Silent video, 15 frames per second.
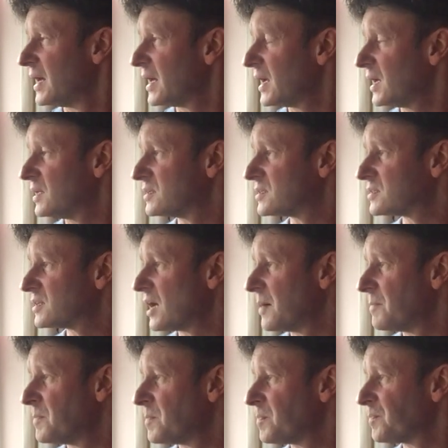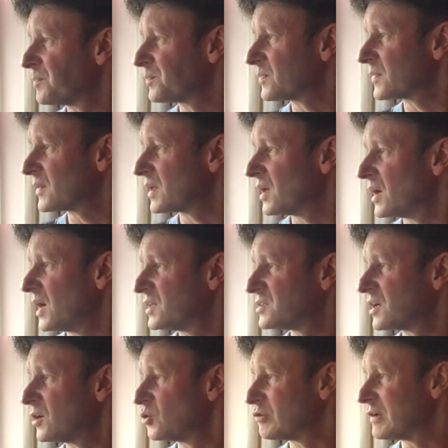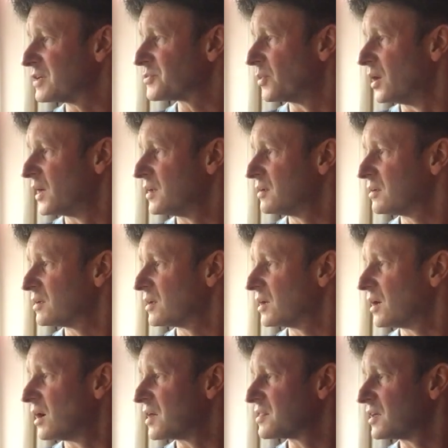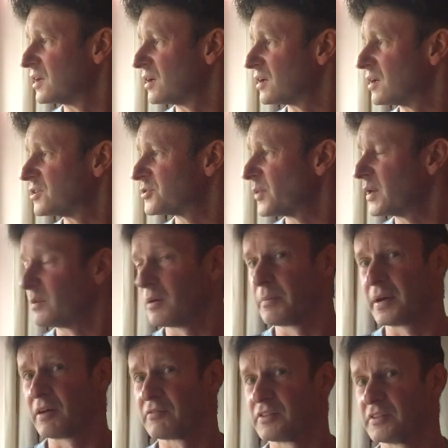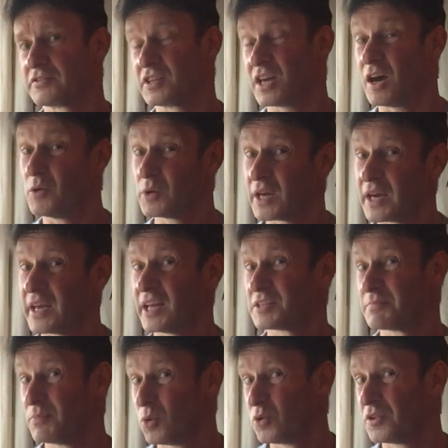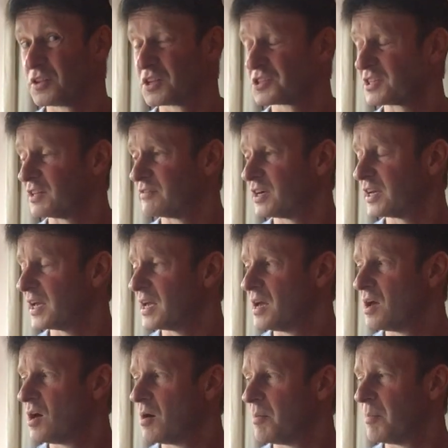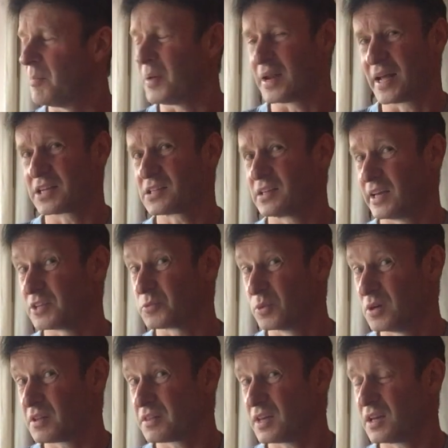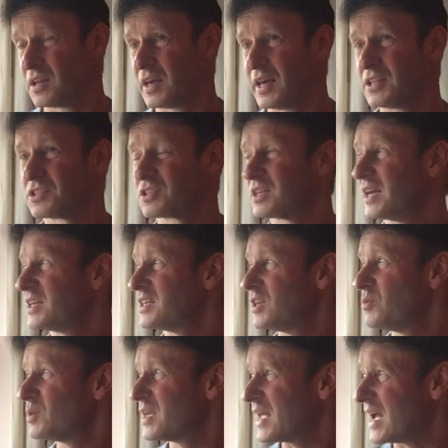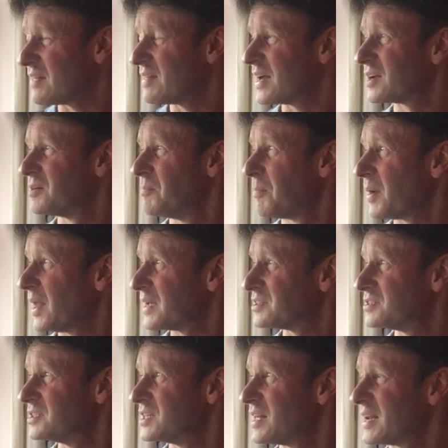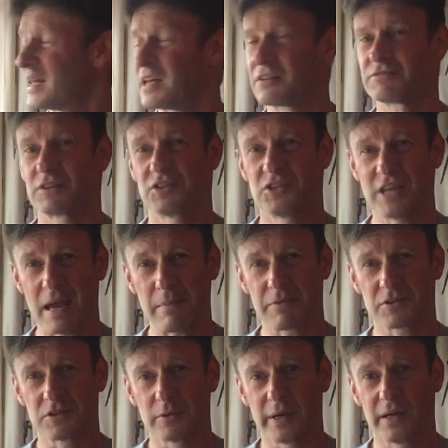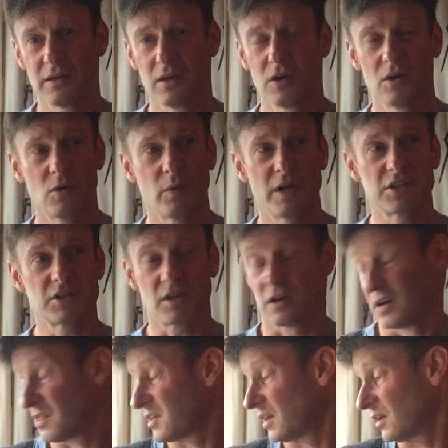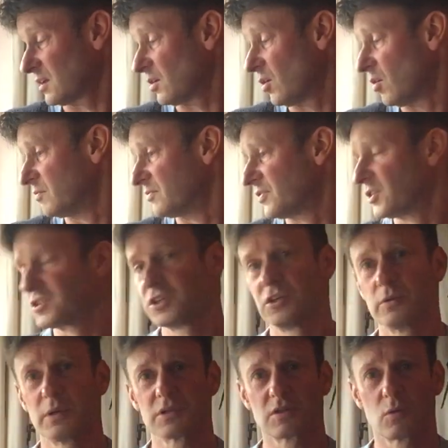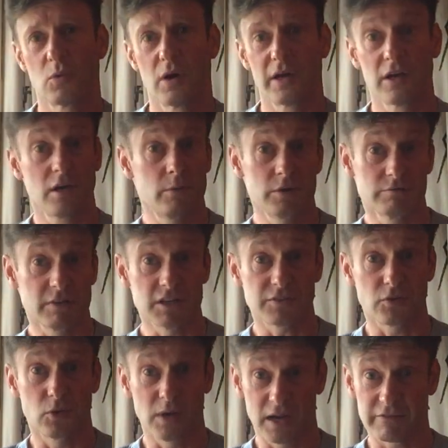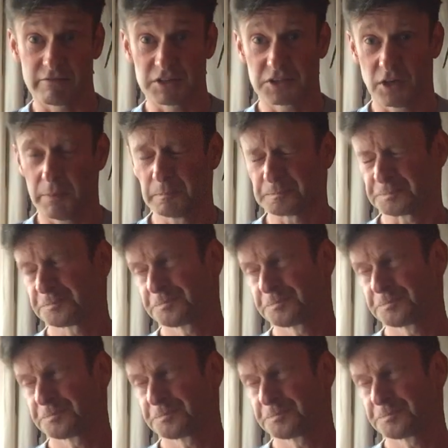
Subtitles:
It's a glorious wine. I think at £21.50, okay, it's more than the Salvaille, but actually it's worth it. You get that complexity, that extra depth to it, which I think of the two is the wine I would reach for every time.